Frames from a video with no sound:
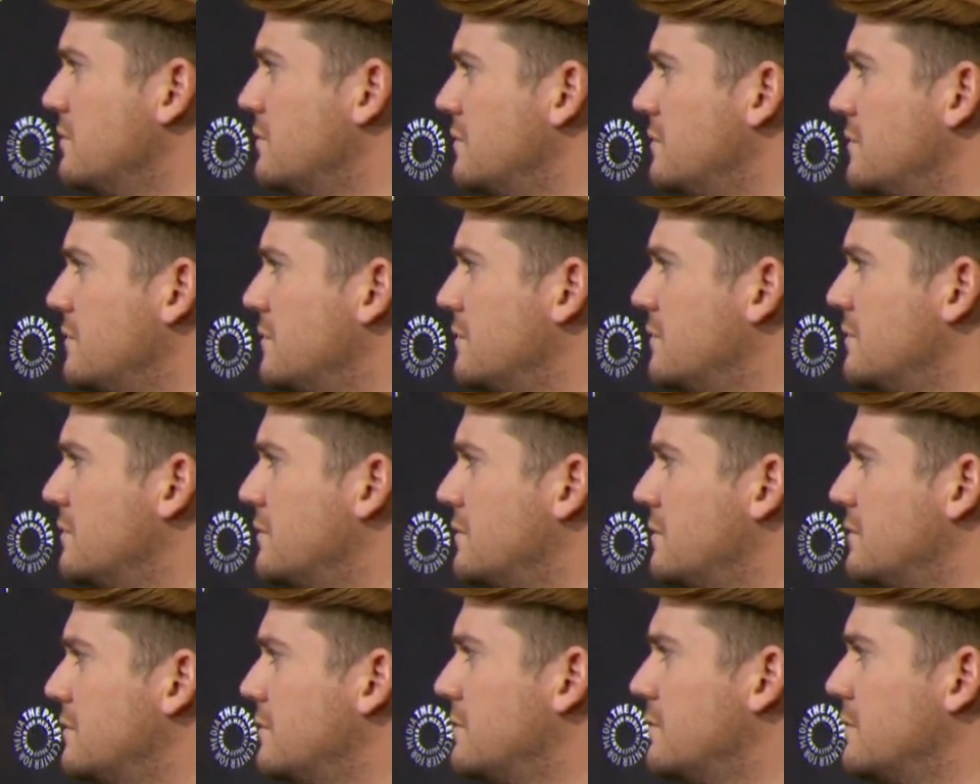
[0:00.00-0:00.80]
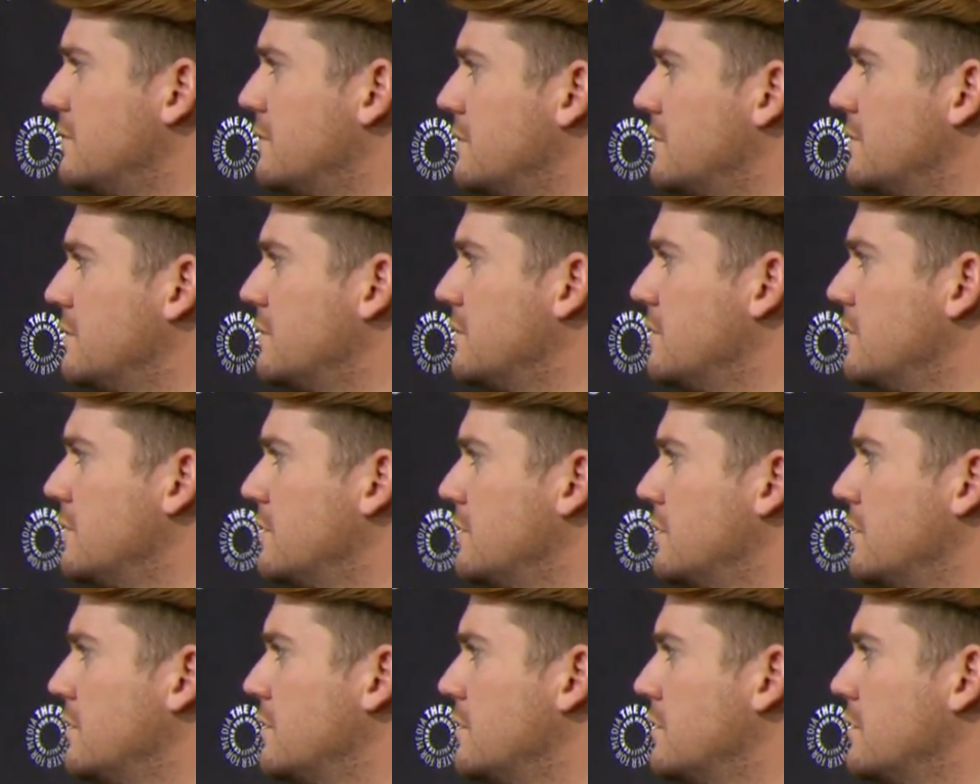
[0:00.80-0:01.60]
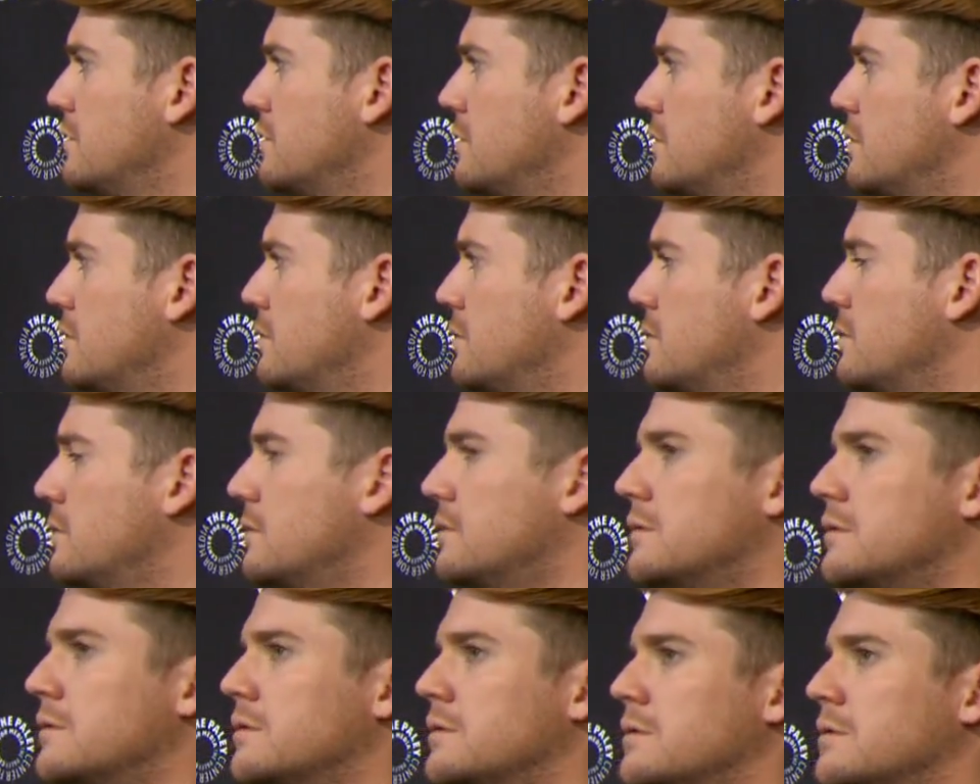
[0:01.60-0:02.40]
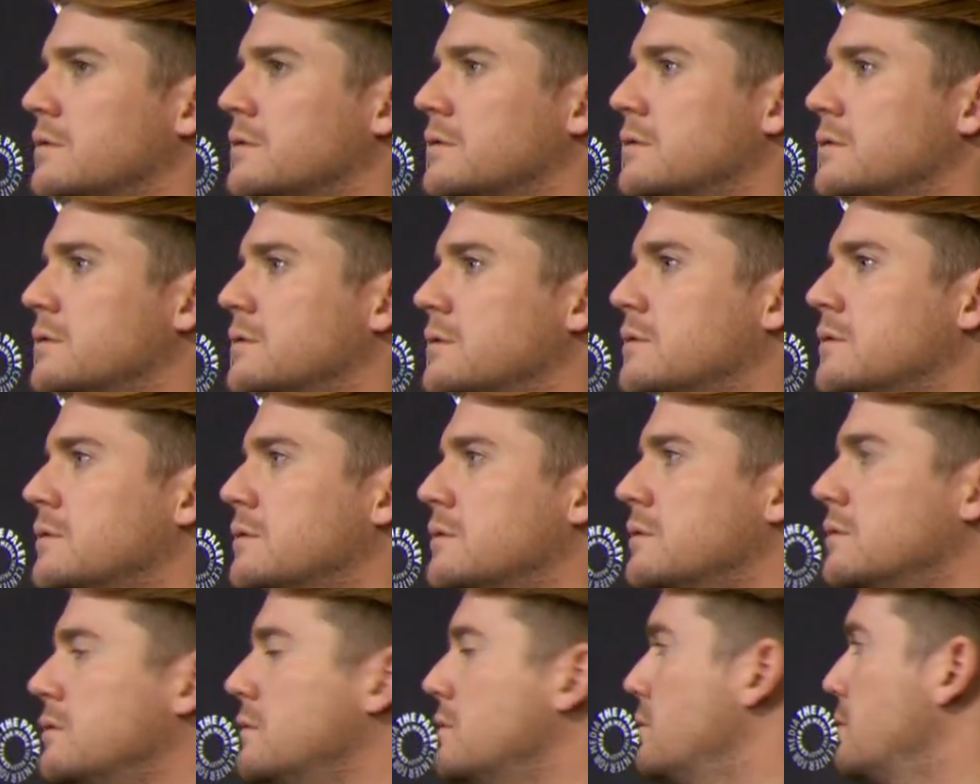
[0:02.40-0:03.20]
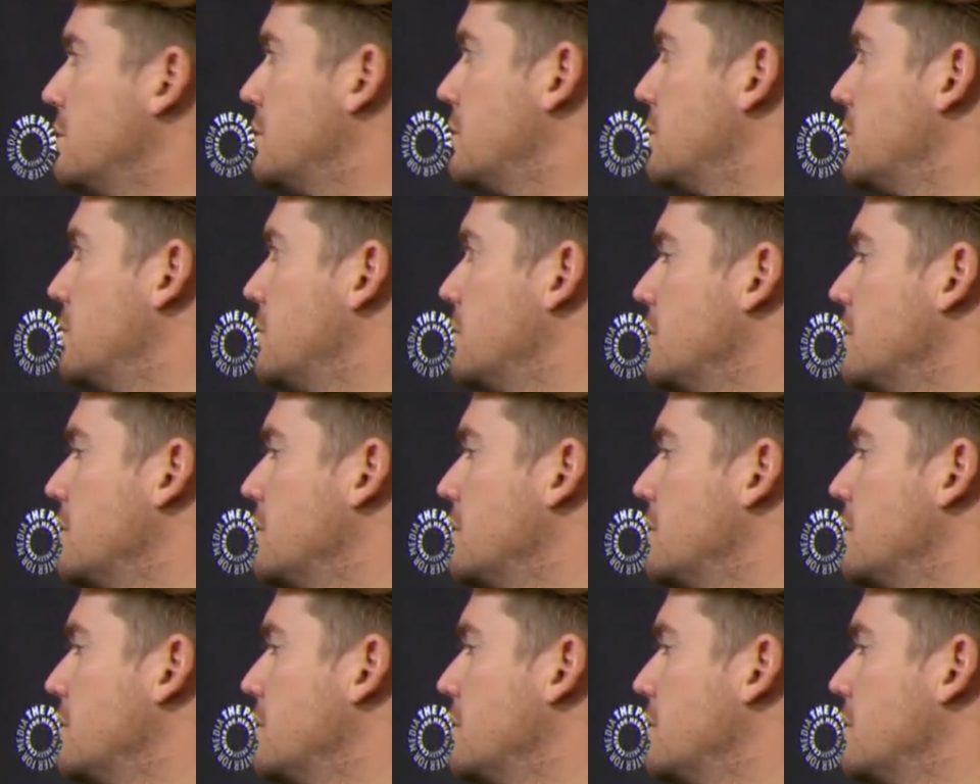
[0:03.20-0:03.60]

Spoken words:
(silent)